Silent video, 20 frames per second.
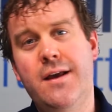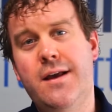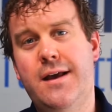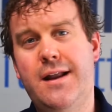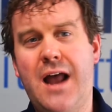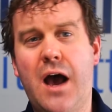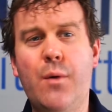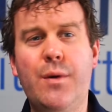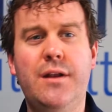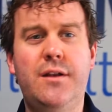And
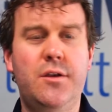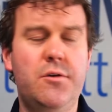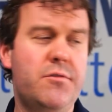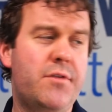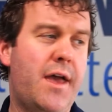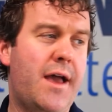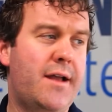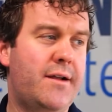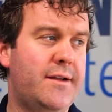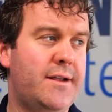how we do
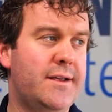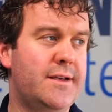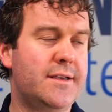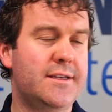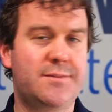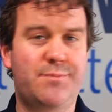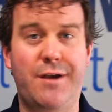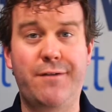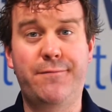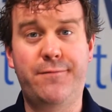that
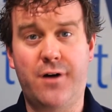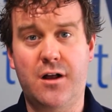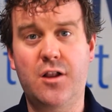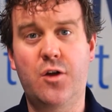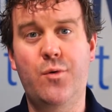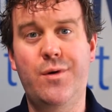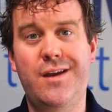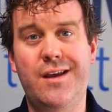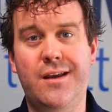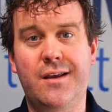is by
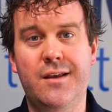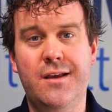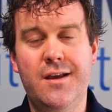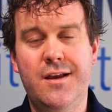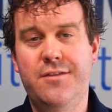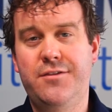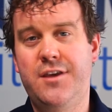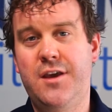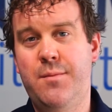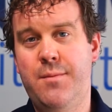following
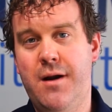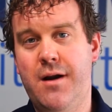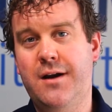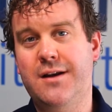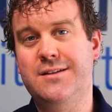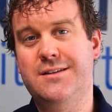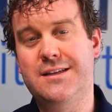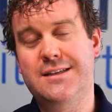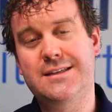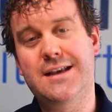the
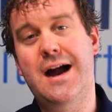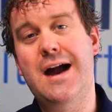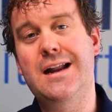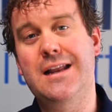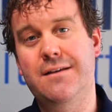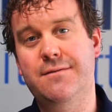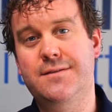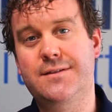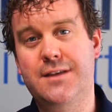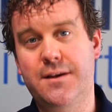American
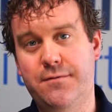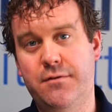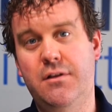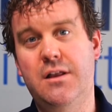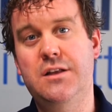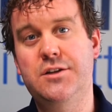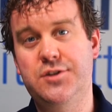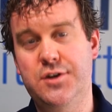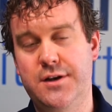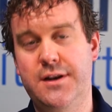Society of Civil
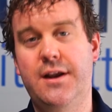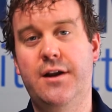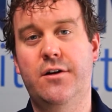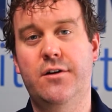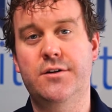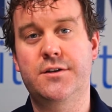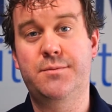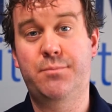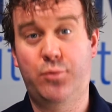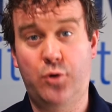
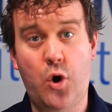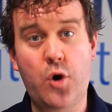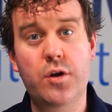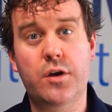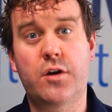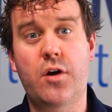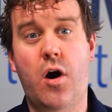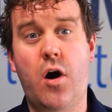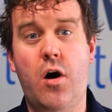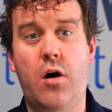Engineers
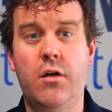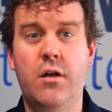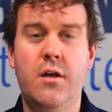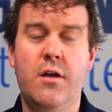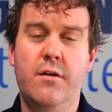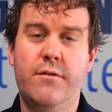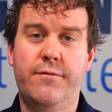protocol